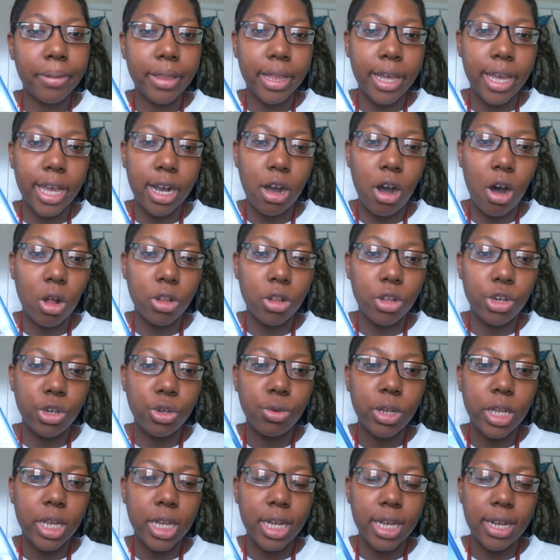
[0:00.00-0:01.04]
been playing Call of
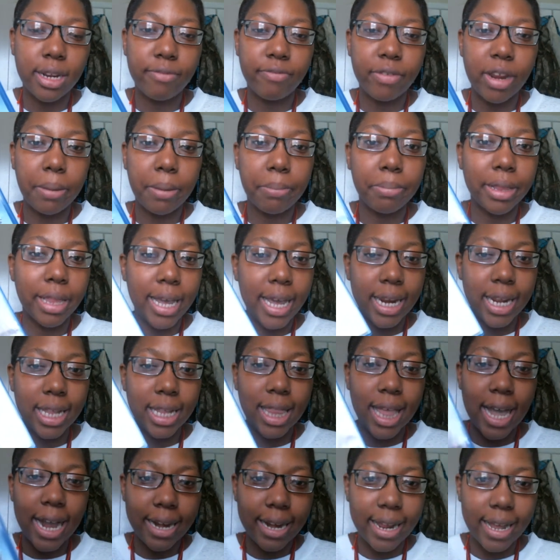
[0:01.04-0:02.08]
Duty, and if they playing
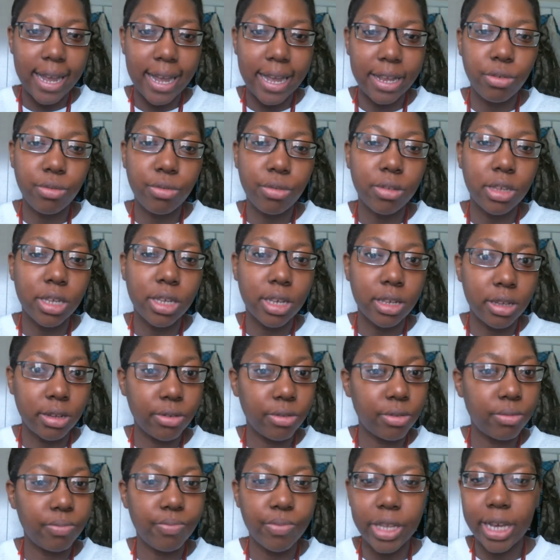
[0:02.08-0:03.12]
it like that, you can
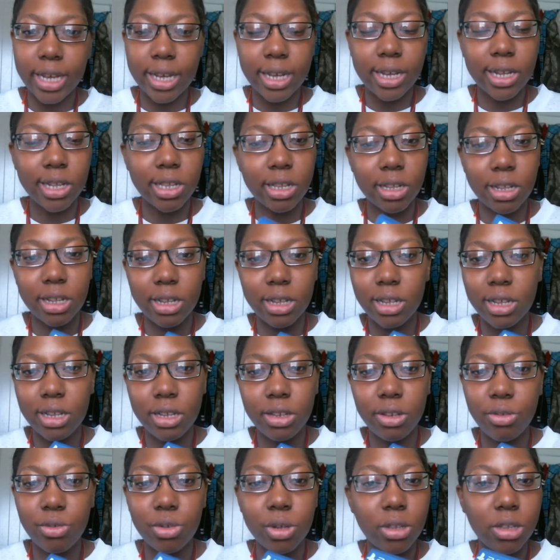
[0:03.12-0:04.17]
tell. Like
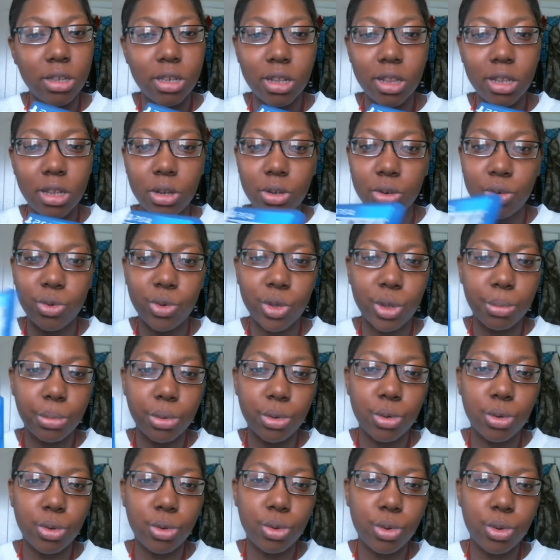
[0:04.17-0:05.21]
you can tell in the
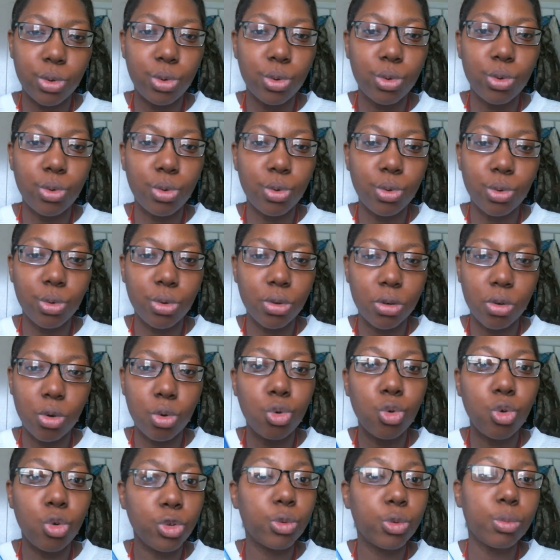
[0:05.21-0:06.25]
Crucible
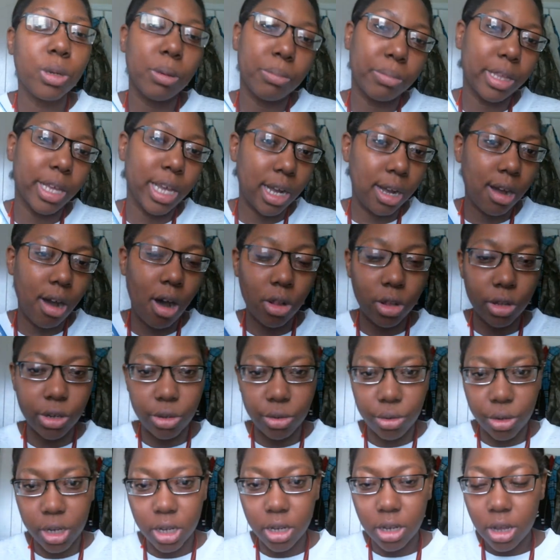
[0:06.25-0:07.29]
who's been playing Call of
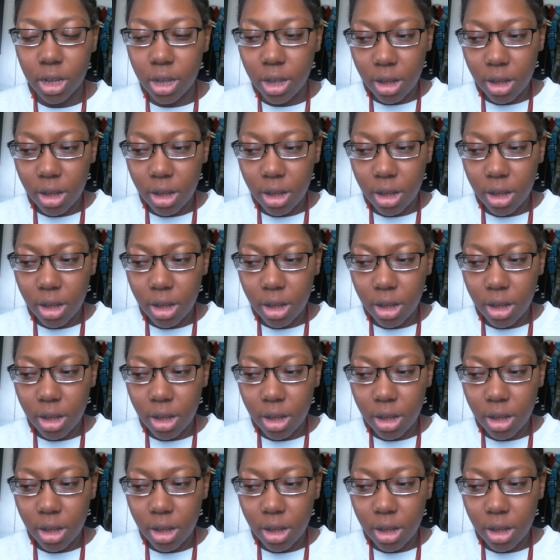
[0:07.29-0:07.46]
Duty.